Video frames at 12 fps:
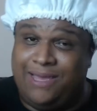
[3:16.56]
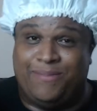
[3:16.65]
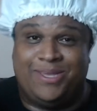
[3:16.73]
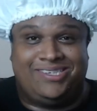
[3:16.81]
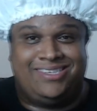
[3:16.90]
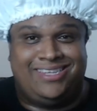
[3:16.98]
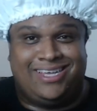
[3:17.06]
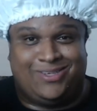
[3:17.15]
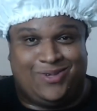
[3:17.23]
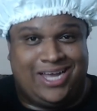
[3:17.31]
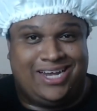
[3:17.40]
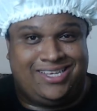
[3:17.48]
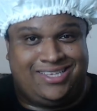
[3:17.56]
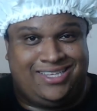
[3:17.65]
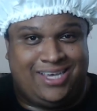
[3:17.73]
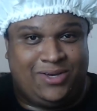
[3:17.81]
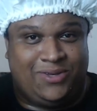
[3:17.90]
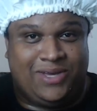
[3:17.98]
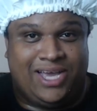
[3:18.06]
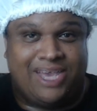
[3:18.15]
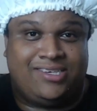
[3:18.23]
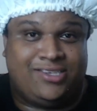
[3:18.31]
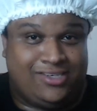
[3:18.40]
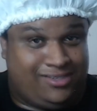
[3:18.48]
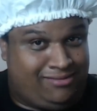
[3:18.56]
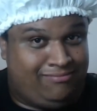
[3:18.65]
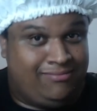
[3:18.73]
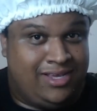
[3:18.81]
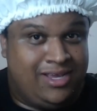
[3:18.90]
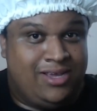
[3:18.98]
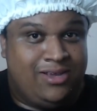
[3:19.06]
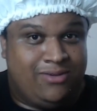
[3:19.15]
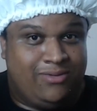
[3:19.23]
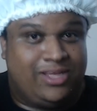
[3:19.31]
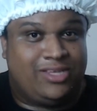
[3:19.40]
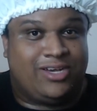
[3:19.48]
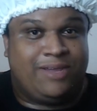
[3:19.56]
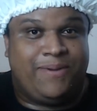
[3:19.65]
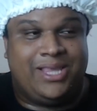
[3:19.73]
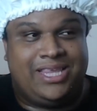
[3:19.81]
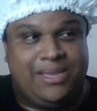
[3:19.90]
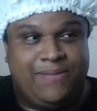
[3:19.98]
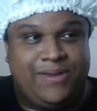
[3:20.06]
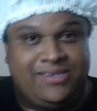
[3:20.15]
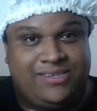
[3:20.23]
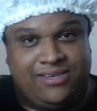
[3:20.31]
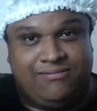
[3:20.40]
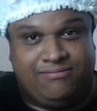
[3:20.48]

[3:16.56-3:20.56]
demons, that's all I gotta tell you guys. Just when I talk about demons,